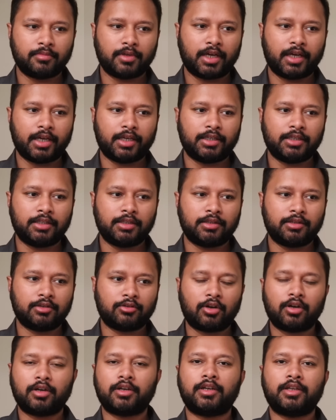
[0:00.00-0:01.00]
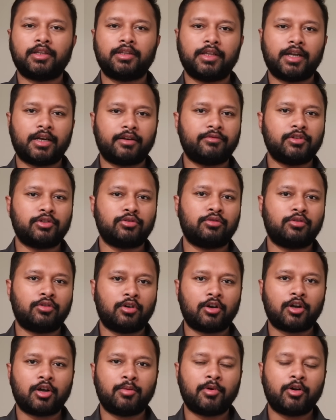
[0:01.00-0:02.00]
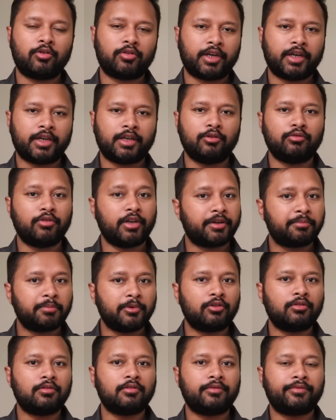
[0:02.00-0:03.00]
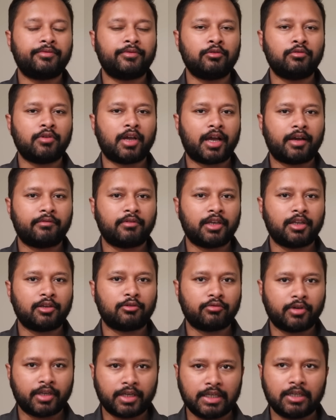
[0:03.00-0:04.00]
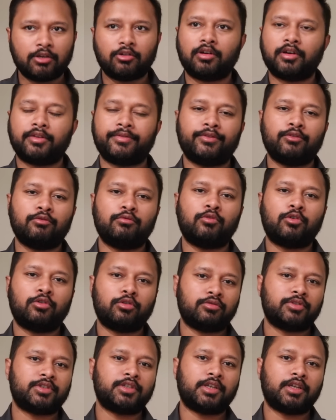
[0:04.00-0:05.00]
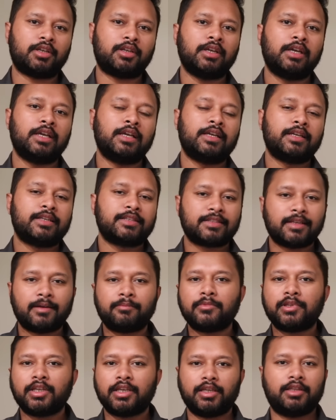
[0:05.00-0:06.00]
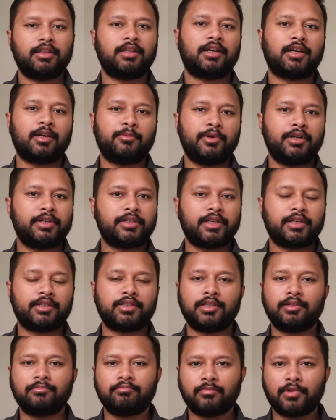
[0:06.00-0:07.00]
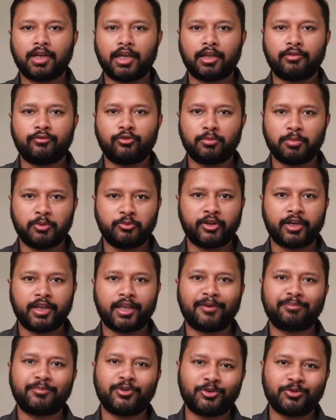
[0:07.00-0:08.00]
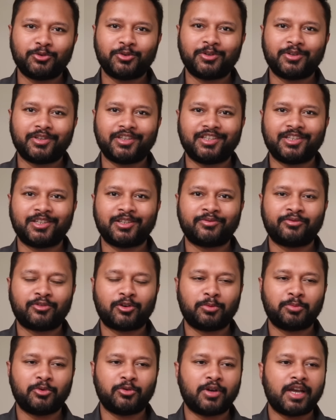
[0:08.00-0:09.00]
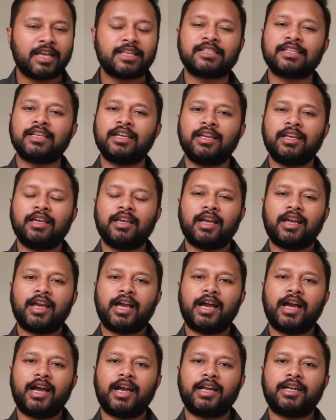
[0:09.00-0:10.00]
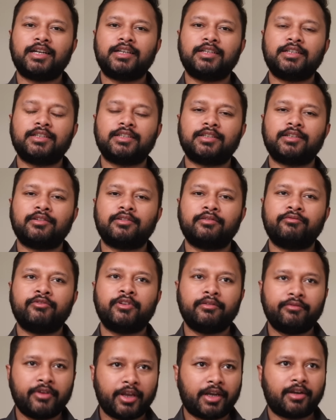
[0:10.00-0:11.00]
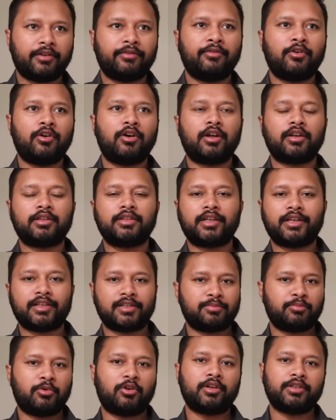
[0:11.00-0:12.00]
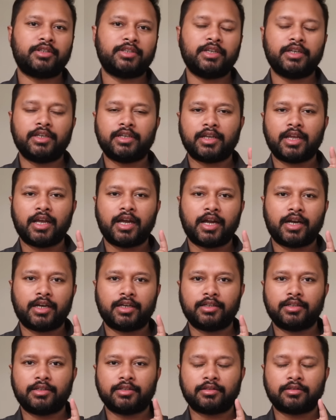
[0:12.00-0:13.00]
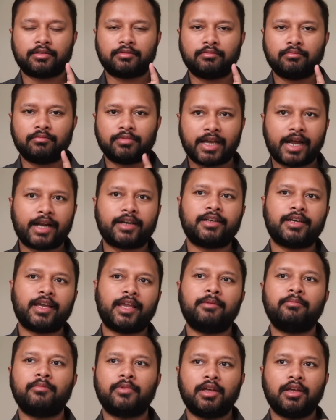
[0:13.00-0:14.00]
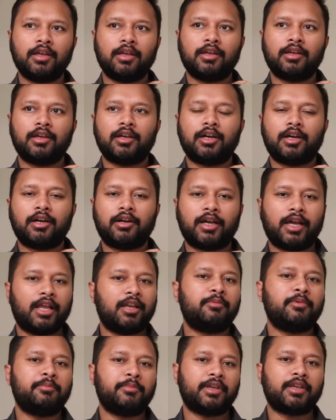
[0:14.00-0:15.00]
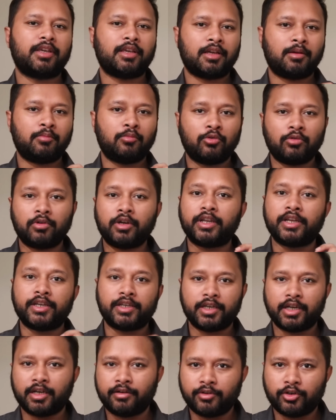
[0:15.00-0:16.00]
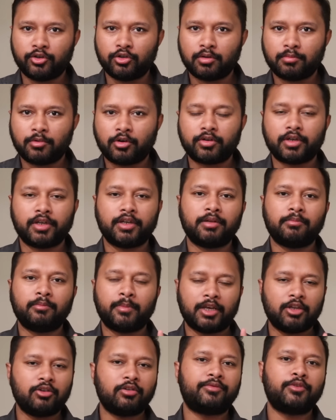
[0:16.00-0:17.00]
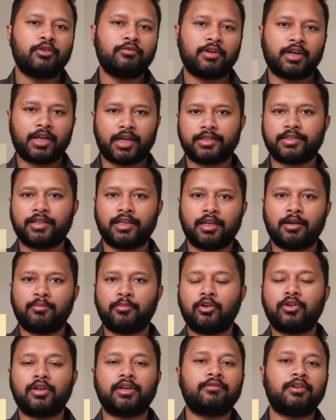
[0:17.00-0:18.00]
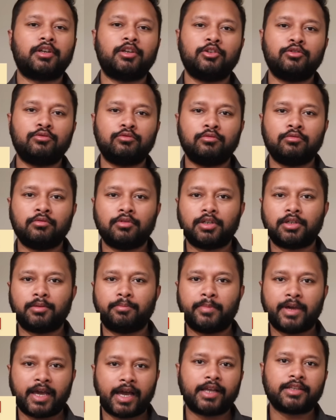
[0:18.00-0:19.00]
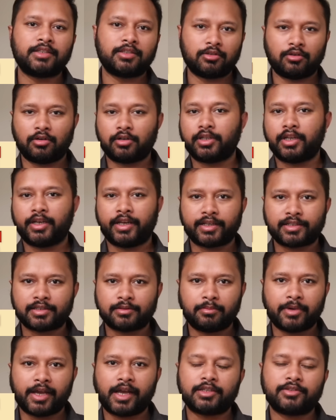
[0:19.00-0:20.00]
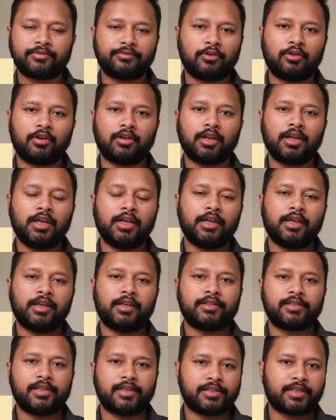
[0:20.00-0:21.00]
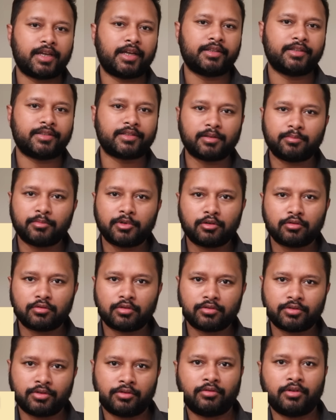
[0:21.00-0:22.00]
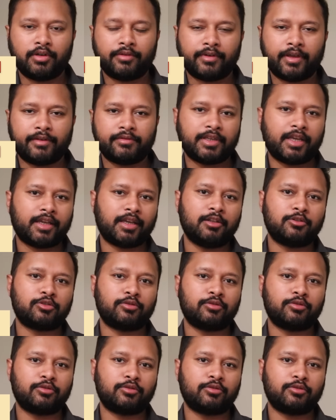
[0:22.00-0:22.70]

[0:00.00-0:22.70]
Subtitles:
I thought that we should talk about it. Do let me know if you have any query or if you want to share something in the comment section. I would be very happy to hear from you guys. And we'll wait for the response sheet, and that time, I'll be making a more detailed video about it. Many of you were asking about our new batch or the next batch for CSIR December 2025 cycle.